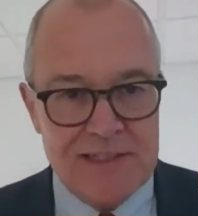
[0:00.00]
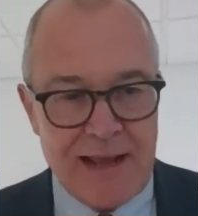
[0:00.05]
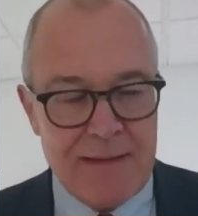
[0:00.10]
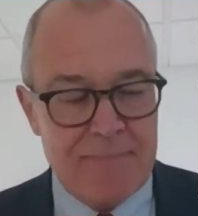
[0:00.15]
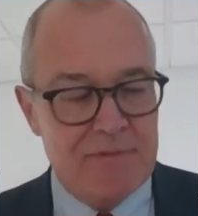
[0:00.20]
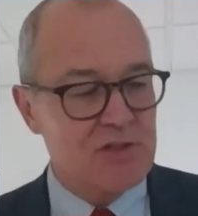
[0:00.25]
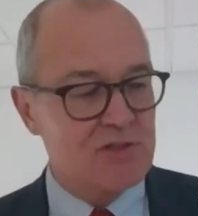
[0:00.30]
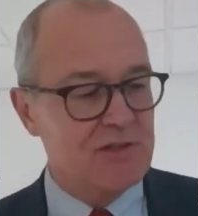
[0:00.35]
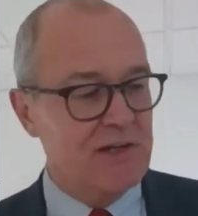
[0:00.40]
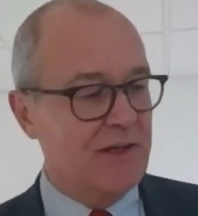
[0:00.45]

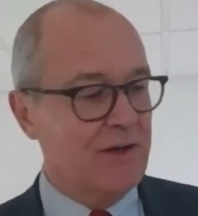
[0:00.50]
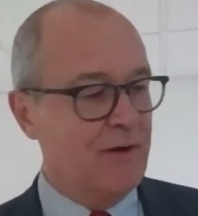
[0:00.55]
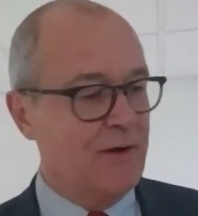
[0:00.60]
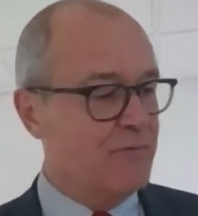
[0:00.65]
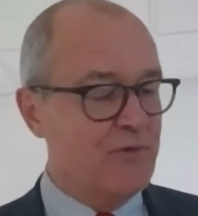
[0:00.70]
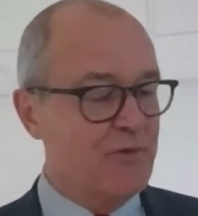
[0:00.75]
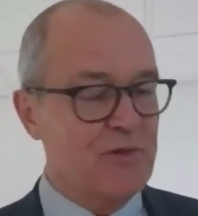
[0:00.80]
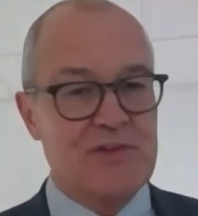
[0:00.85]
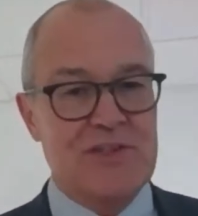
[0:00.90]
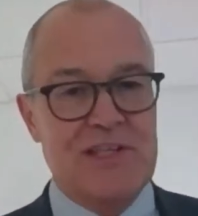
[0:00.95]
chemistry
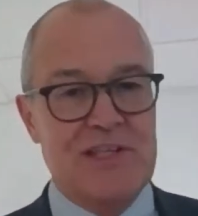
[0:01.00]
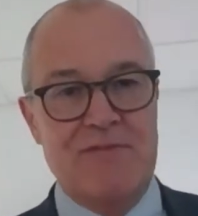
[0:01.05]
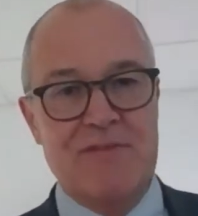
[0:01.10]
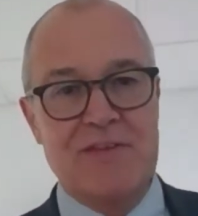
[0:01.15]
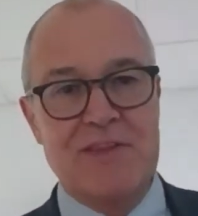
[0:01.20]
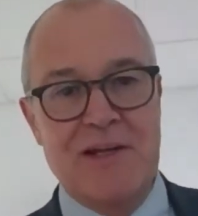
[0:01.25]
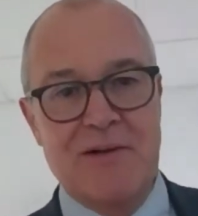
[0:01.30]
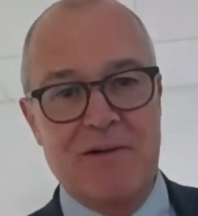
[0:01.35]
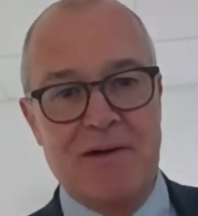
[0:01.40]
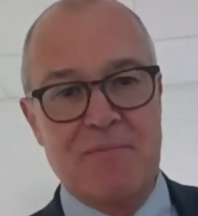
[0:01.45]
conference,
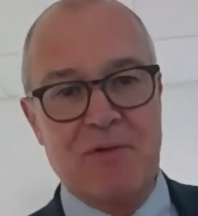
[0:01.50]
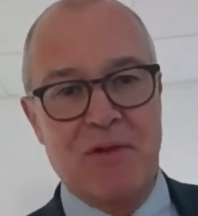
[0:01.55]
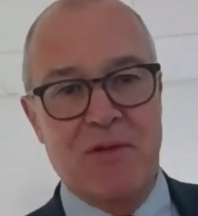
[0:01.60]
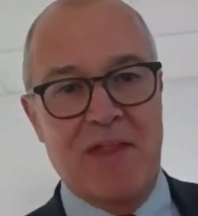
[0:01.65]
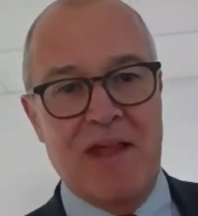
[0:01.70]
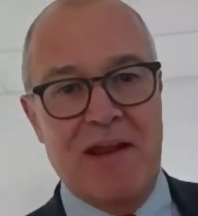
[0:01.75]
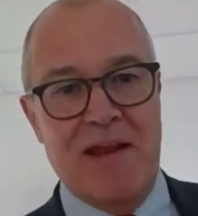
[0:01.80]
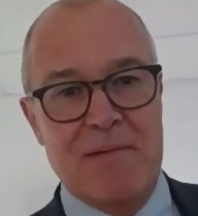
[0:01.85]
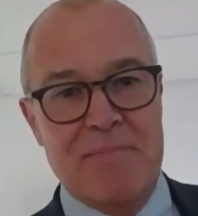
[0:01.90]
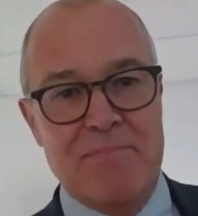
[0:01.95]
even though I'm
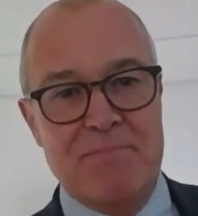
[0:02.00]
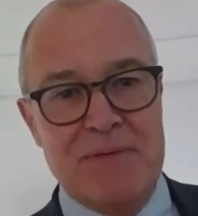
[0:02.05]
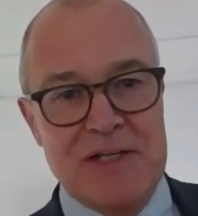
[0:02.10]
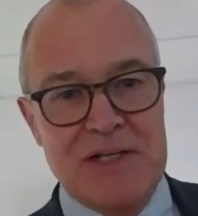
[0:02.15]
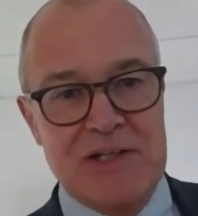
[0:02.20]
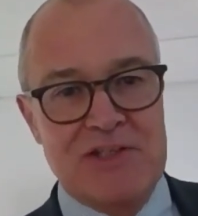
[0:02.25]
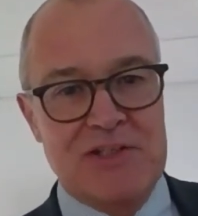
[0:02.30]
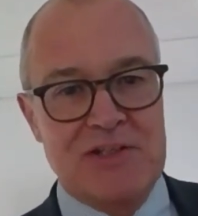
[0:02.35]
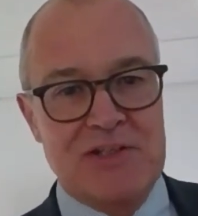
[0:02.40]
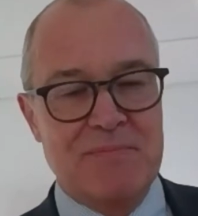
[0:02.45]
not there in
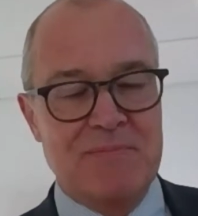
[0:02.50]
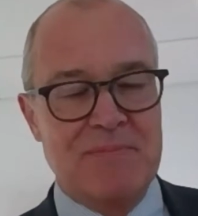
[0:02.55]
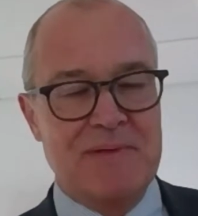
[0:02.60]
person,